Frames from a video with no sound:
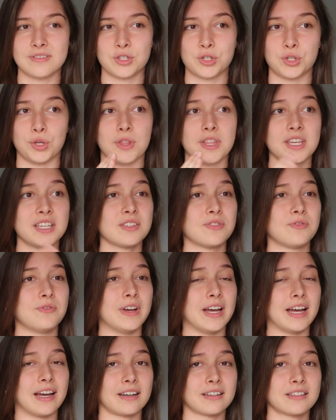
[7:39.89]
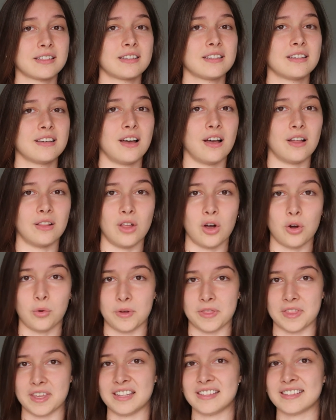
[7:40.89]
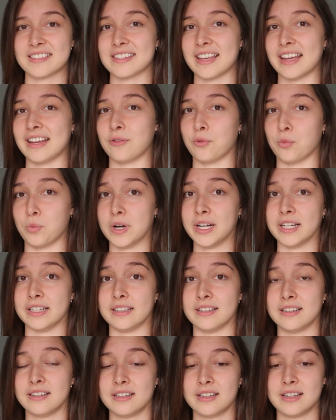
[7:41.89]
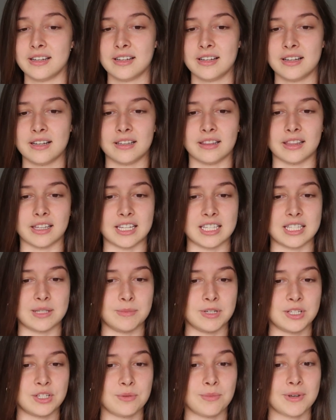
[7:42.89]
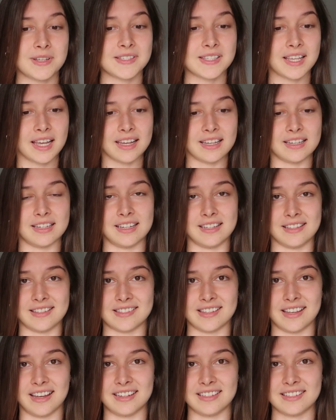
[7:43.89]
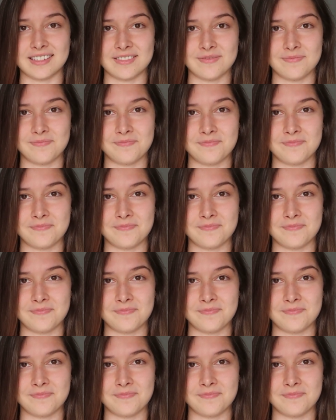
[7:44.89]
So this fact, along with insight 1, leads me to my second insight.